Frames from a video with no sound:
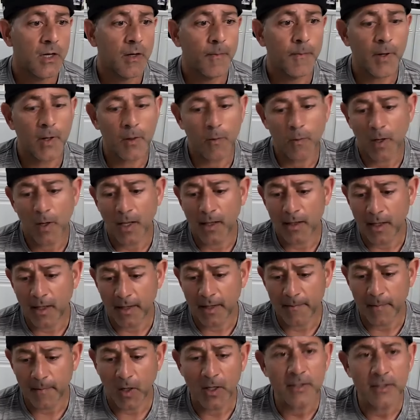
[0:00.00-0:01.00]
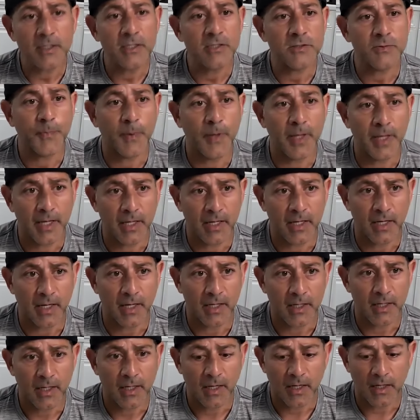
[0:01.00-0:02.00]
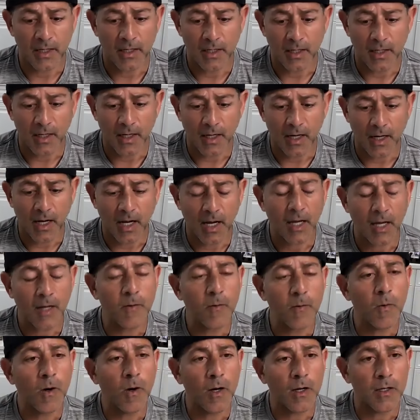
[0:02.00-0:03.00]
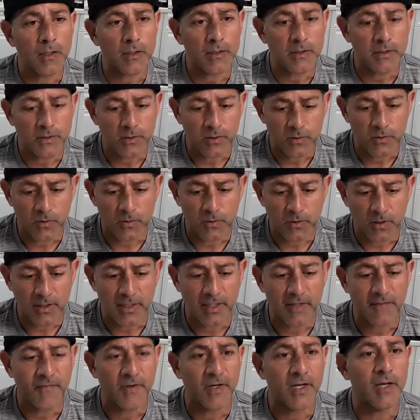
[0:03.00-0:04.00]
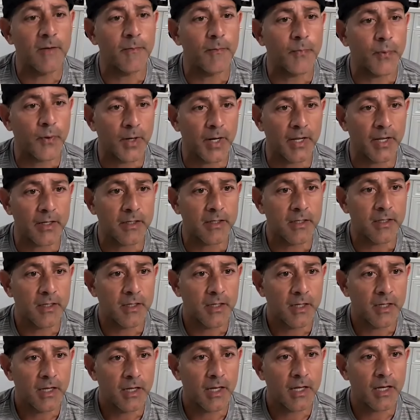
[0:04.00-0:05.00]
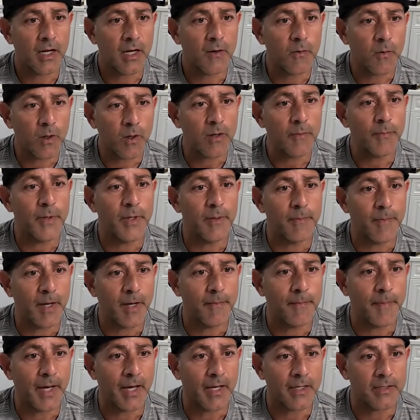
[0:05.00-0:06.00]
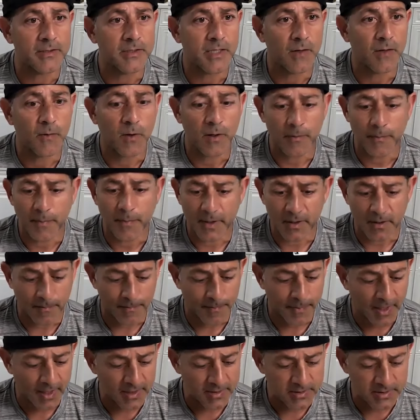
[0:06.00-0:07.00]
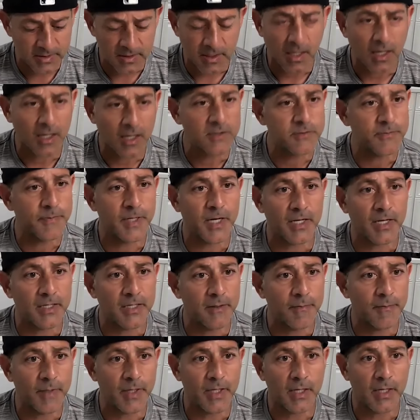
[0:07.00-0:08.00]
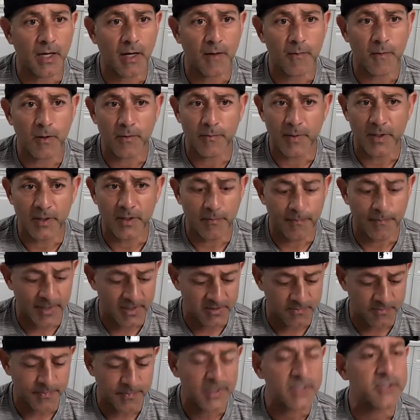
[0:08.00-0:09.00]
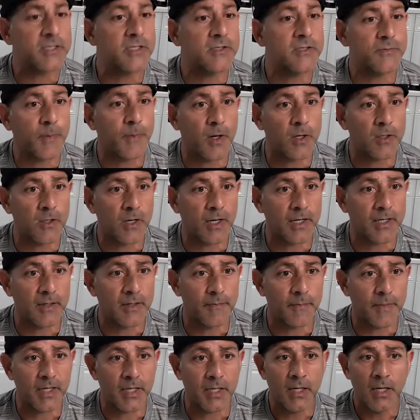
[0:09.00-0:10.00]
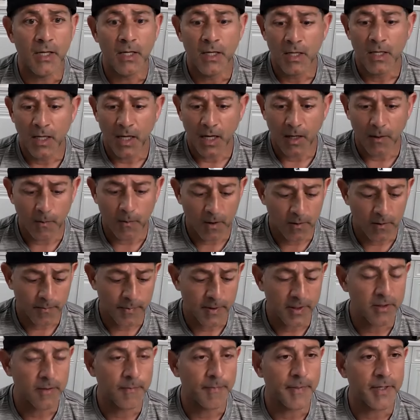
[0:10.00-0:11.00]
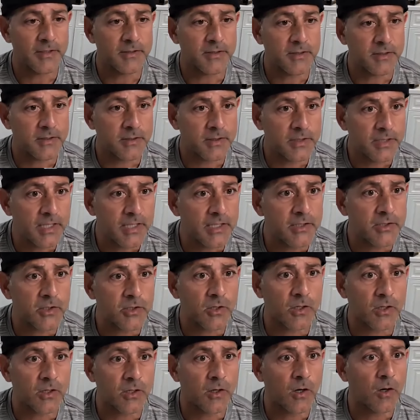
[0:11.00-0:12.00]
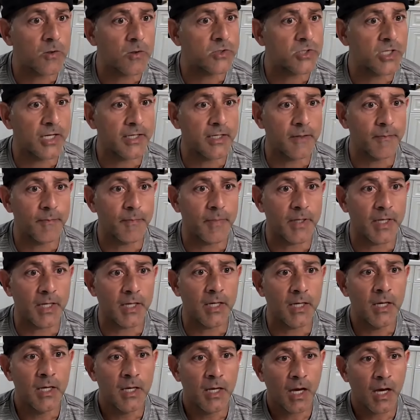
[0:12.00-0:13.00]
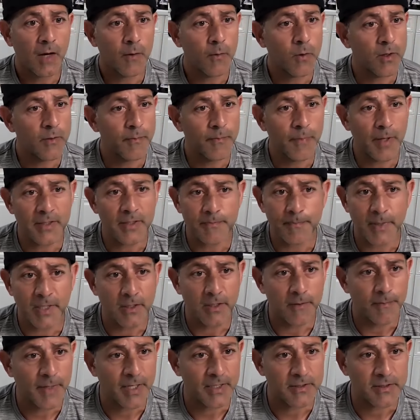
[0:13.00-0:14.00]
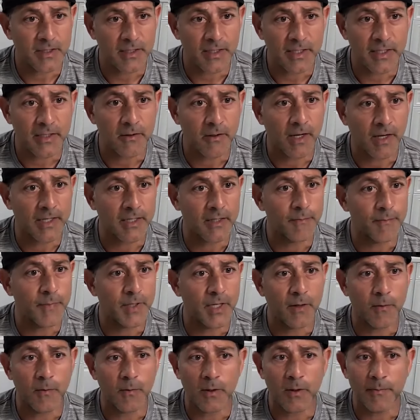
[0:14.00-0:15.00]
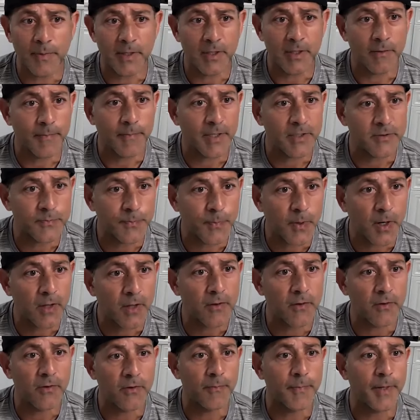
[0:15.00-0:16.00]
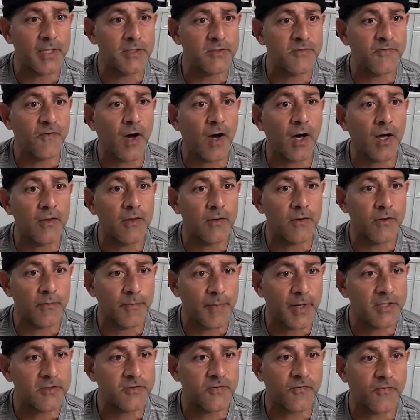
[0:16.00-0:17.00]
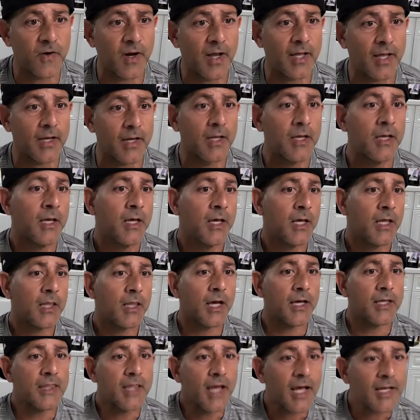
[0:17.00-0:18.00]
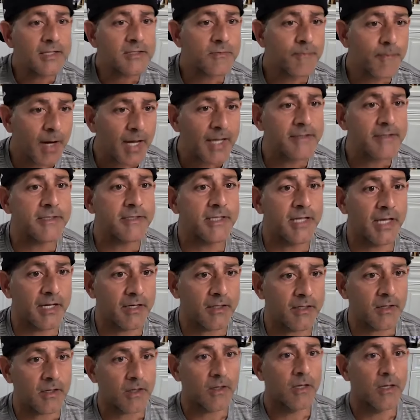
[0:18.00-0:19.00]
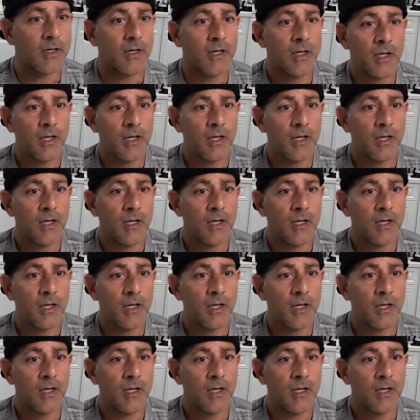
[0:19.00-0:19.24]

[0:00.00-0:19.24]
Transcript: But while I'm on this planet, I want to leave an imprint, and I want to be my best. I want to be the best husband I can be. I want to be the best business partner I can be. I want to be the best teacher and coach I can be. I want to be the best leader I can be. I want to be the best brother, the best father, the best friend. Like, that's my standard.